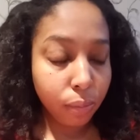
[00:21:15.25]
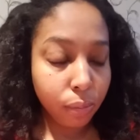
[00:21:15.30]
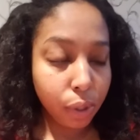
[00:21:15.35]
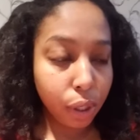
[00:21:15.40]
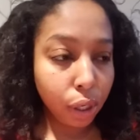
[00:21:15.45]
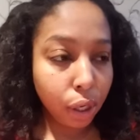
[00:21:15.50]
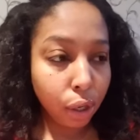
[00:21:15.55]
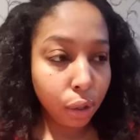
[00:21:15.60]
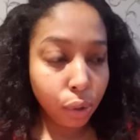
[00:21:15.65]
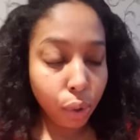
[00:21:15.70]

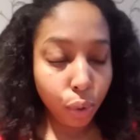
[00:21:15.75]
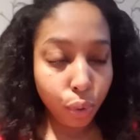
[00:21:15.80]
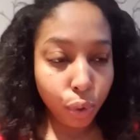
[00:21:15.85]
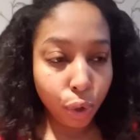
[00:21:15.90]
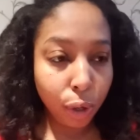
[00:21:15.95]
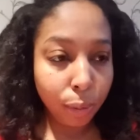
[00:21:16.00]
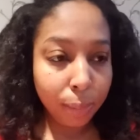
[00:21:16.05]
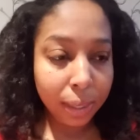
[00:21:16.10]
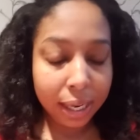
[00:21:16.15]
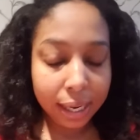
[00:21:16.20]
to those who
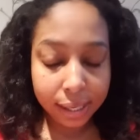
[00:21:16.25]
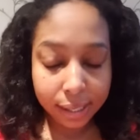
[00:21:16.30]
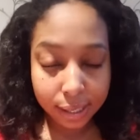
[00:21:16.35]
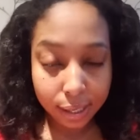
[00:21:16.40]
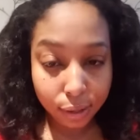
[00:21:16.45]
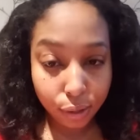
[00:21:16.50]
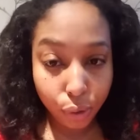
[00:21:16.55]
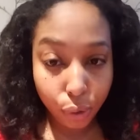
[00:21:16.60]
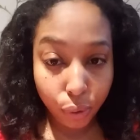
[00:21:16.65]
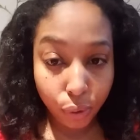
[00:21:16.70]
know me and to
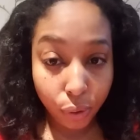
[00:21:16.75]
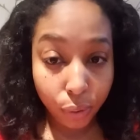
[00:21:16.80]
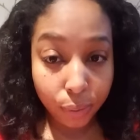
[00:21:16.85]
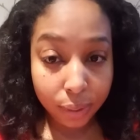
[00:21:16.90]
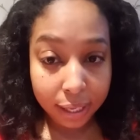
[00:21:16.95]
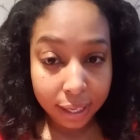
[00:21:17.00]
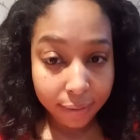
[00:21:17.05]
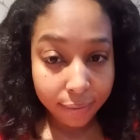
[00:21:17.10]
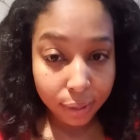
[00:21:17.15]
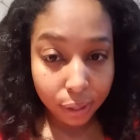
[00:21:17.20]
those who don't
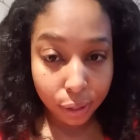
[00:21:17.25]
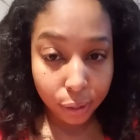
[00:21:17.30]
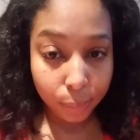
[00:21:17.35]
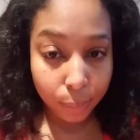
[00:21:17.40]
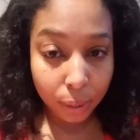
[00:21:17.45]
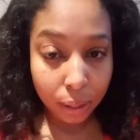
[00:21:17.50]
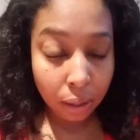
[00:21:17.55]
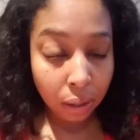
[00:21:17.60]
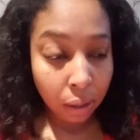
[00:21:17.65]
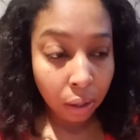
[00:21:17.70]
even know
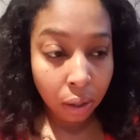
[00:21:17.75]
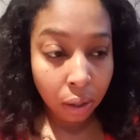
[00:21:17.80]
me.